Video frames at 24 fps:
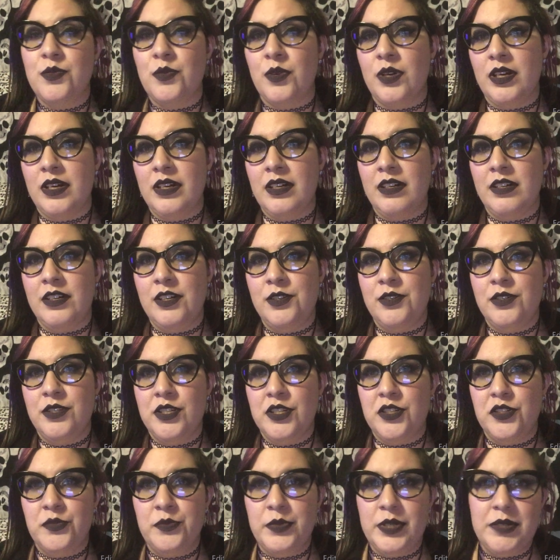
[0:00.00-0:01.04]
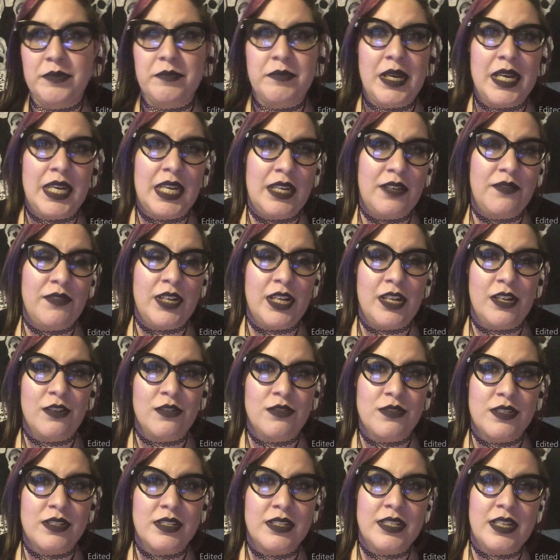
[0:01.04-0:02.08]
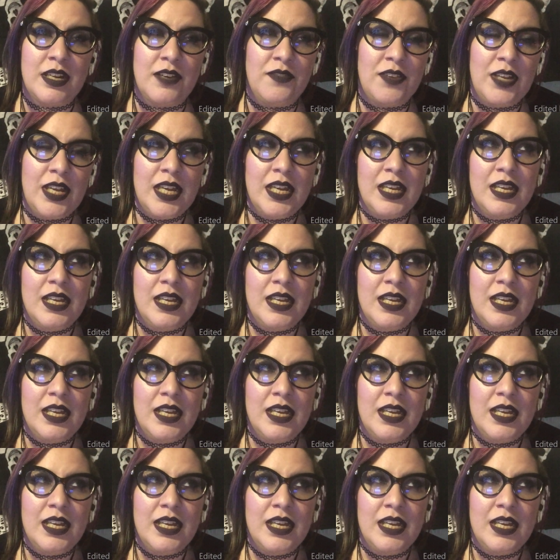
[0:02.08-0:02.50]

working on YouTube and making videos and stuff.